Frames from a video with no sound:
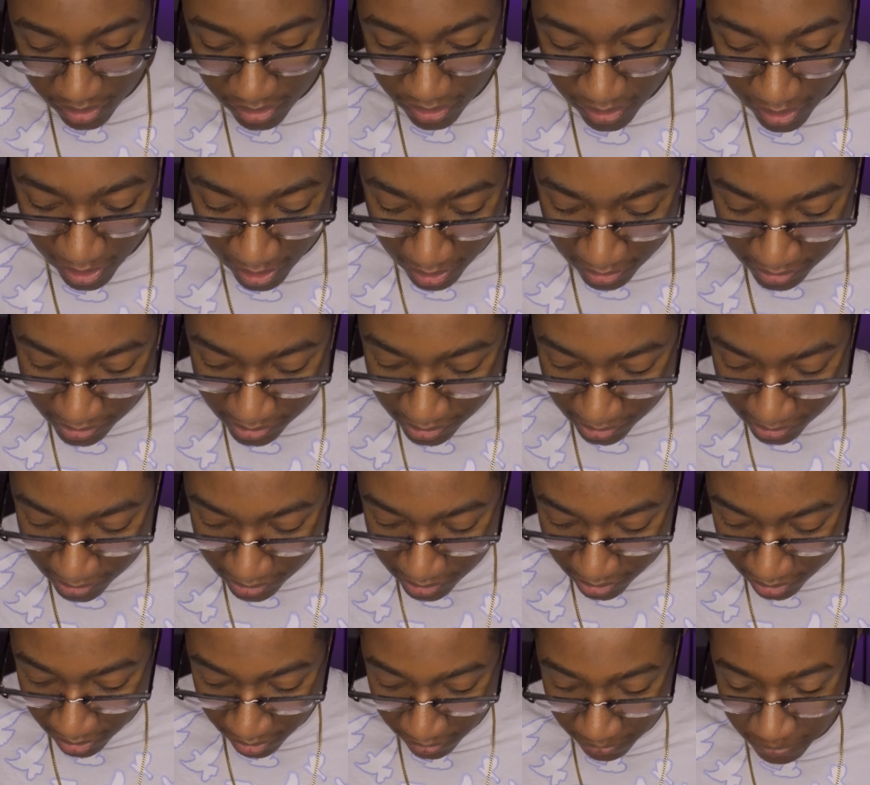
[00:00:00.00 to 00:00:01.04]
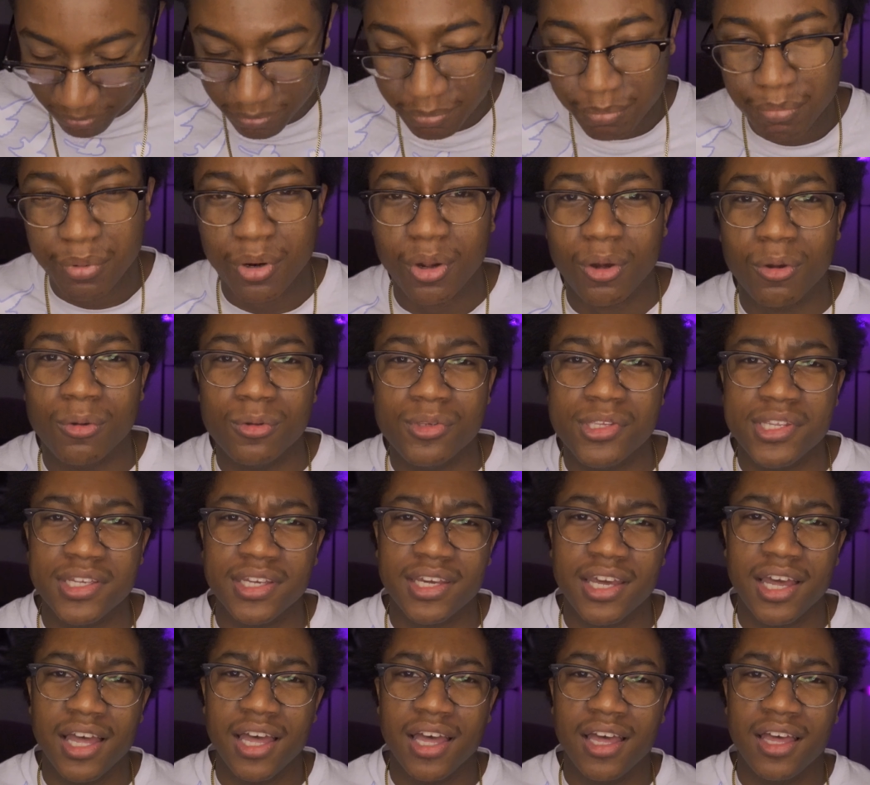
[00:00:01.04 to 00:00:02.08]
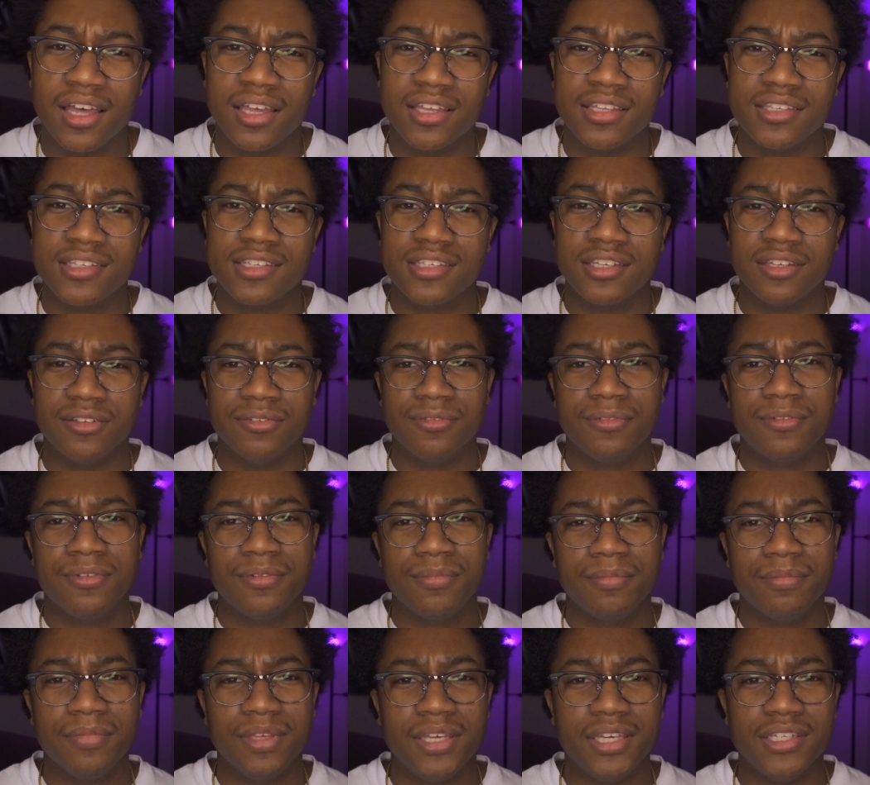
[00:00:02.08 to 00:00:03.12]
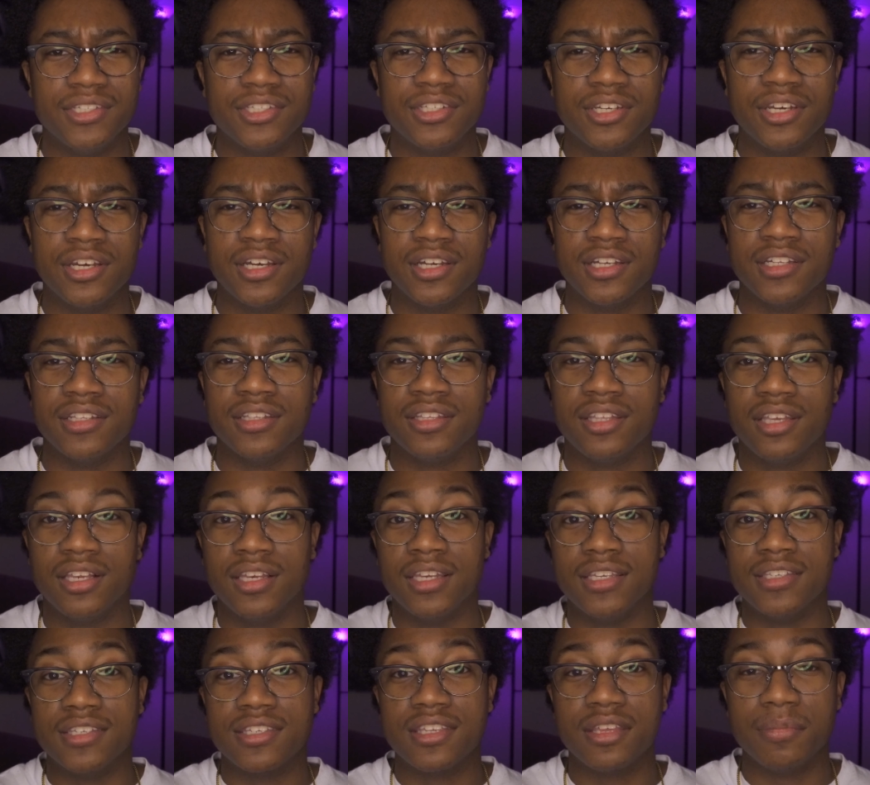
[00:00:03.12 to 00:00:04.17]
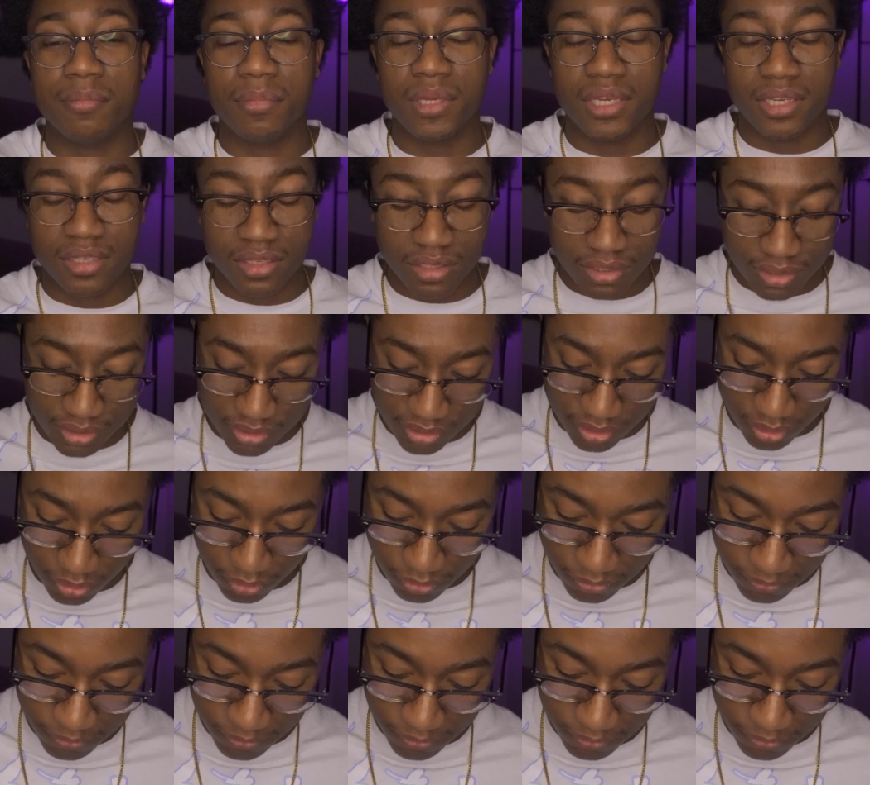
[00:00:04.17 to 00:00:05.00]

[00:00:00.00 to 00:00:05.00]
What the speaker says: now it's into the pros and cons of each gun, at least to me. So